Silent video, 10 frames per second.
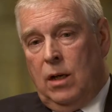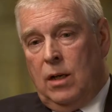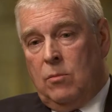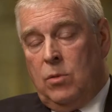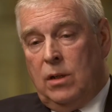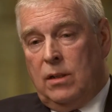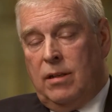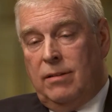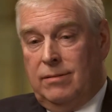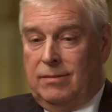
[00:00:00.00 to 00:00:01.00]
Well,
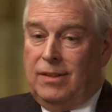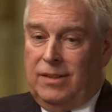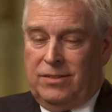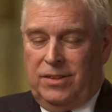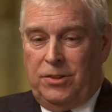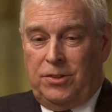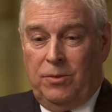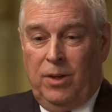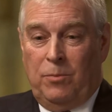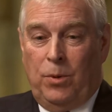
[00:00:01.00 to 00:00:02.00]
it's an
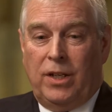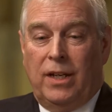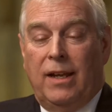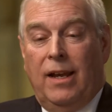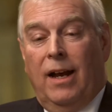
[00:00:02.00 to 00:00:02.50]
interesting way of putting it.